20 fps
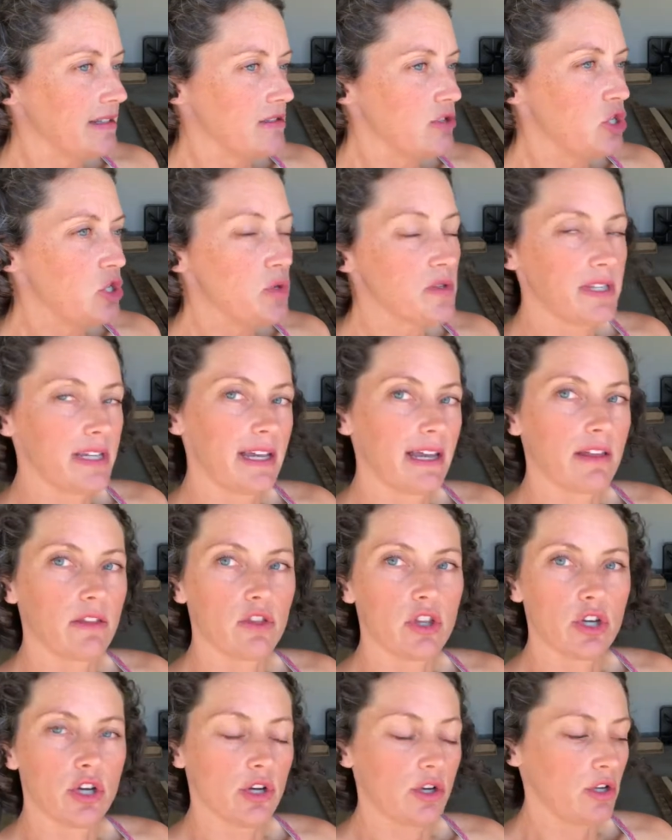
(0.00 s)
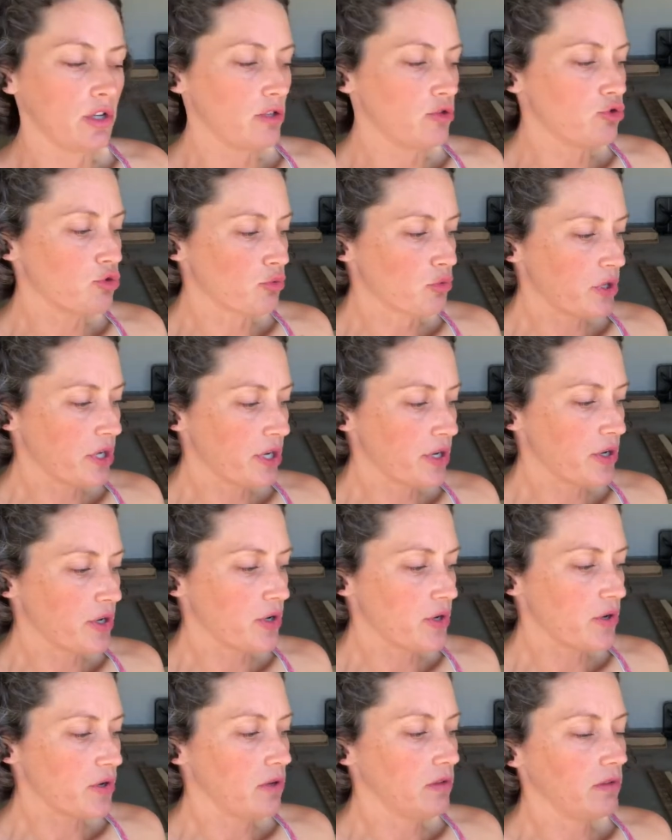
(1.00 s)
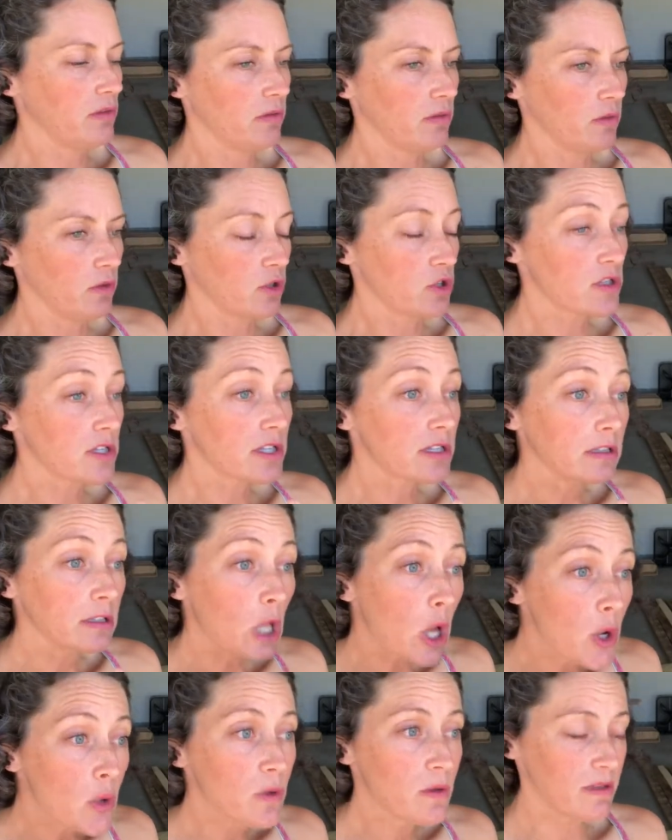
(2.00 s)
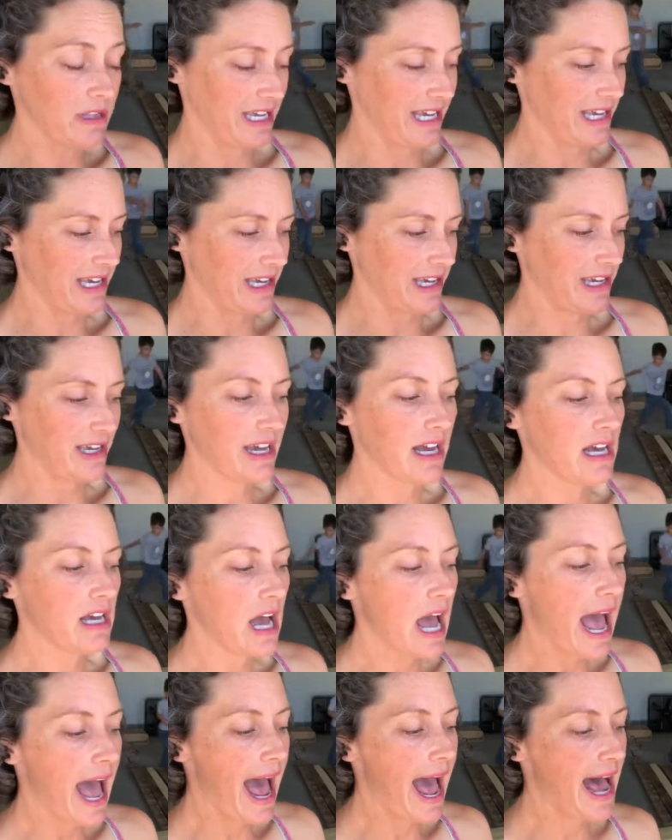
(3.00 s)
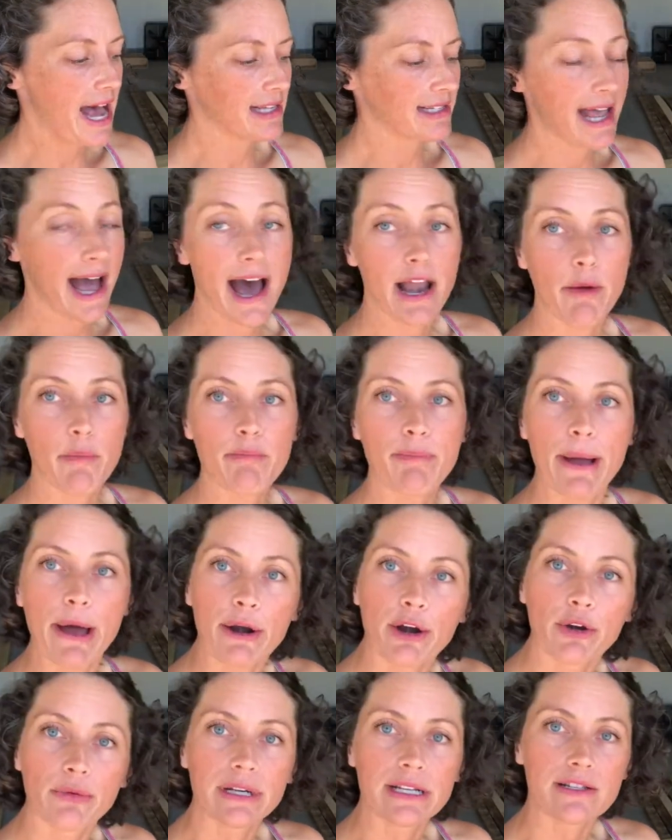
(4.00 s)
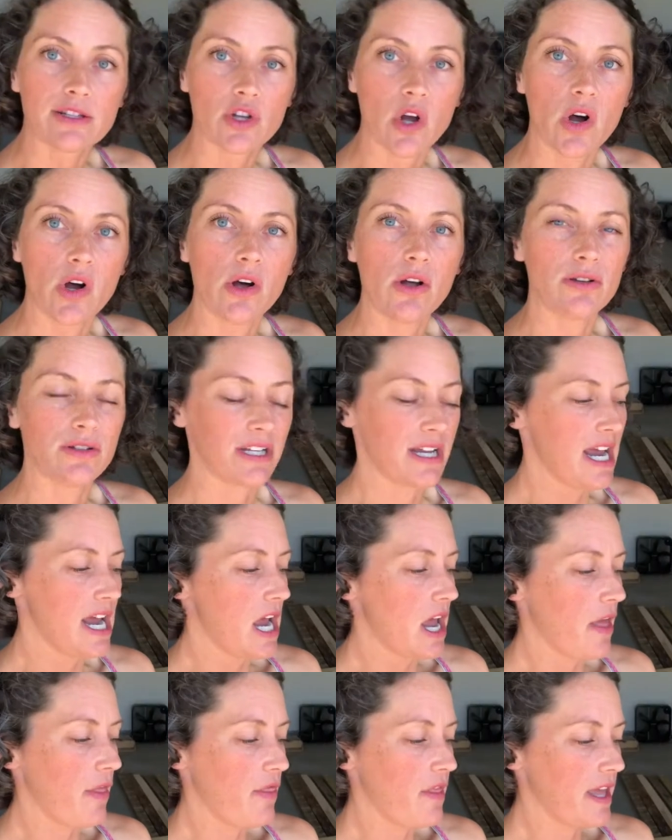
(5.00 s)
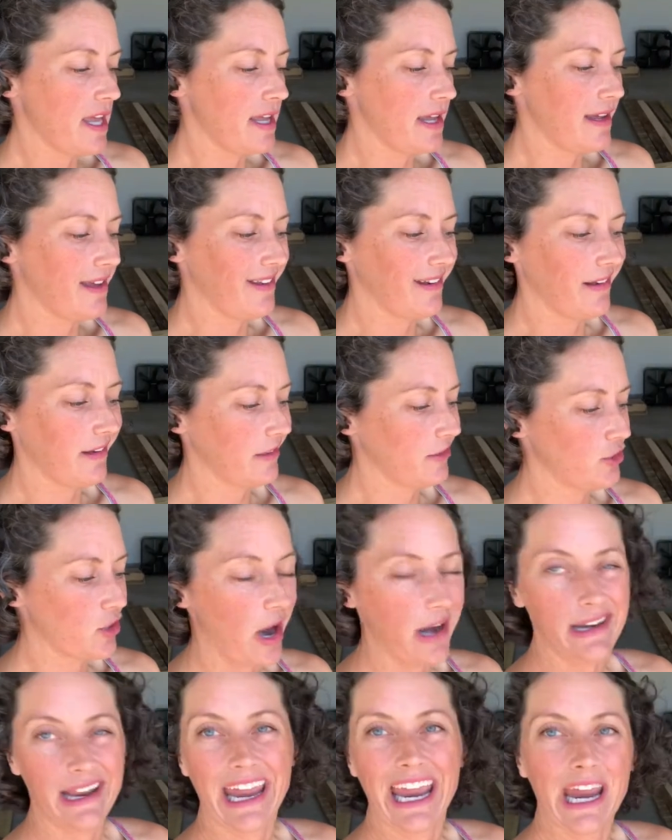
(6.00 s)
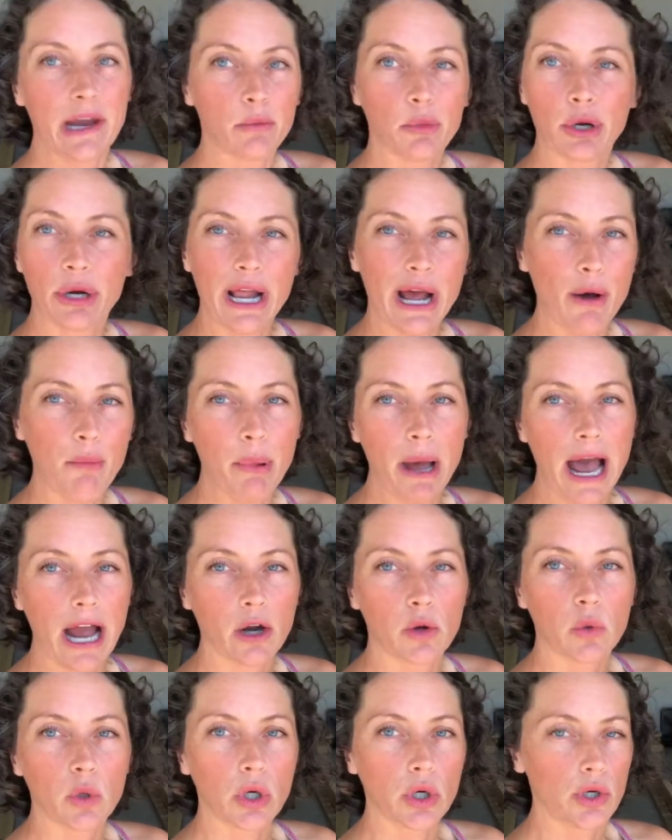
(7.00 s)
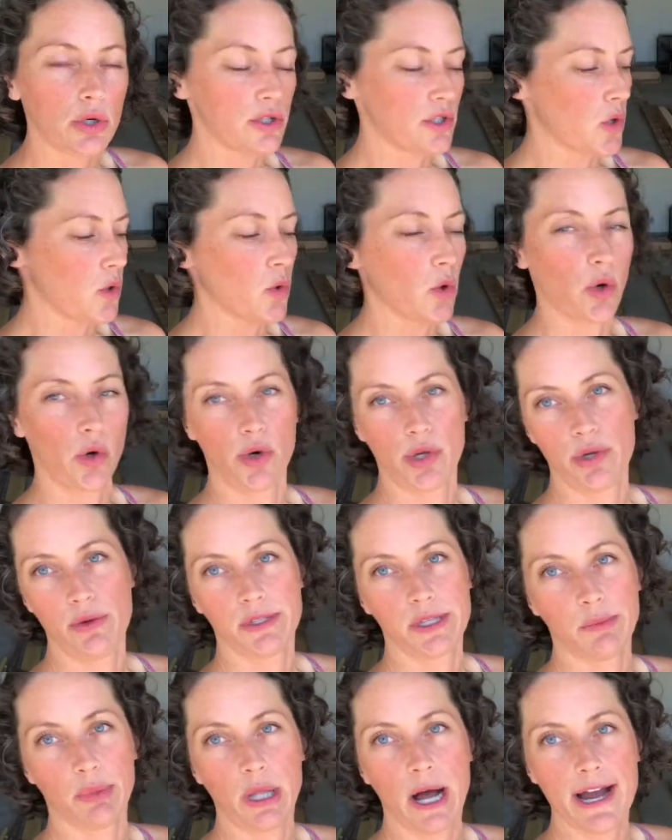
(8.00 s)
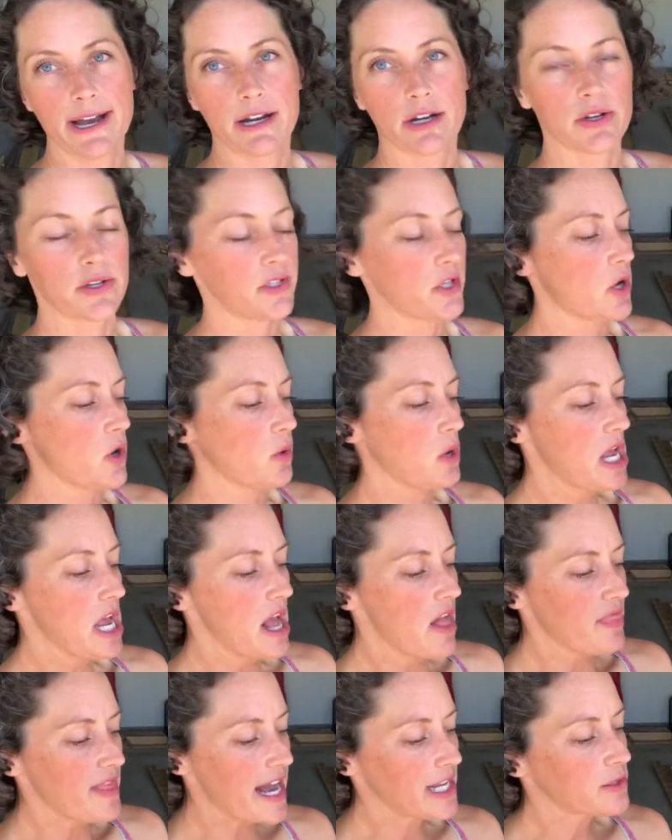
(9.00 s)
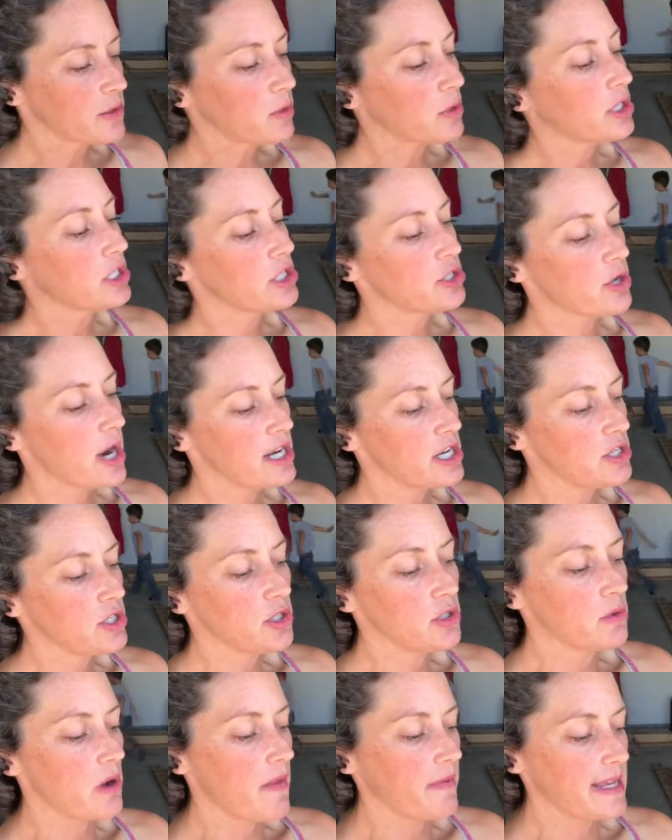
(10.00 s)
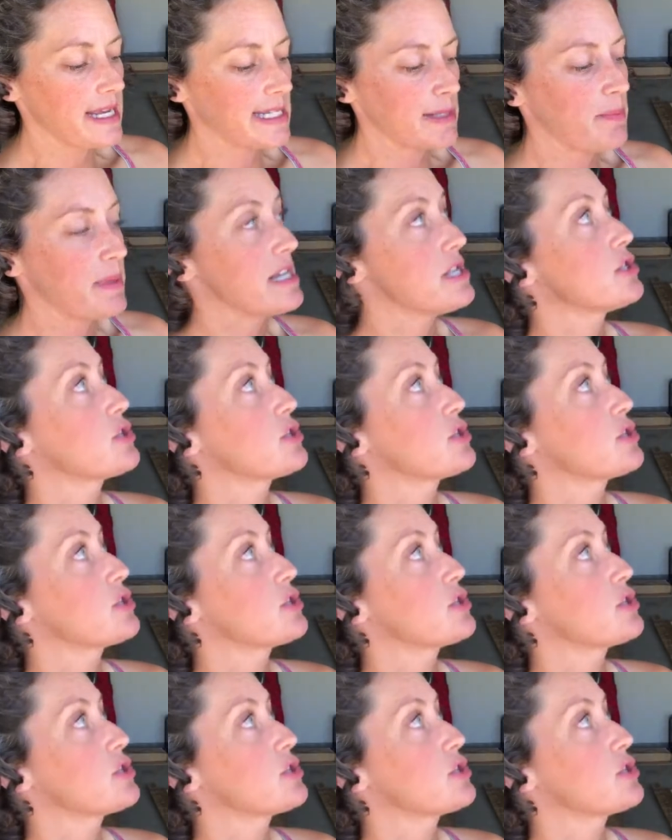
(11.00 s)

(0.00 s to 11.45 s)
using the drill slowly has had a better result than trying to hammer it out backwards or use the pliers. So that's what we're going to try to do on these bent